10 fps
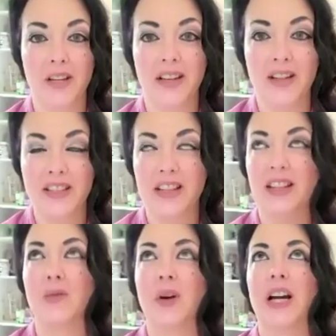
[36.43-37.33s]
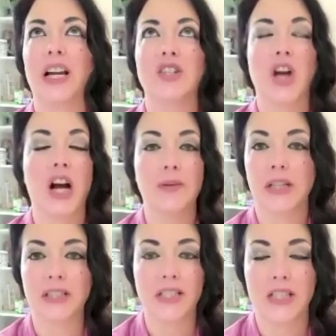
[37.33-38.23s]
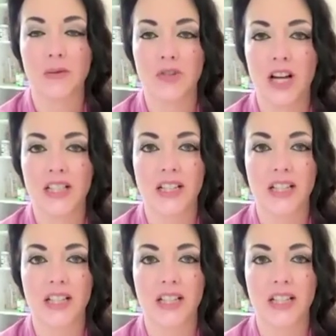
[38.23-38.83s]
happened to me and thousands of our clients.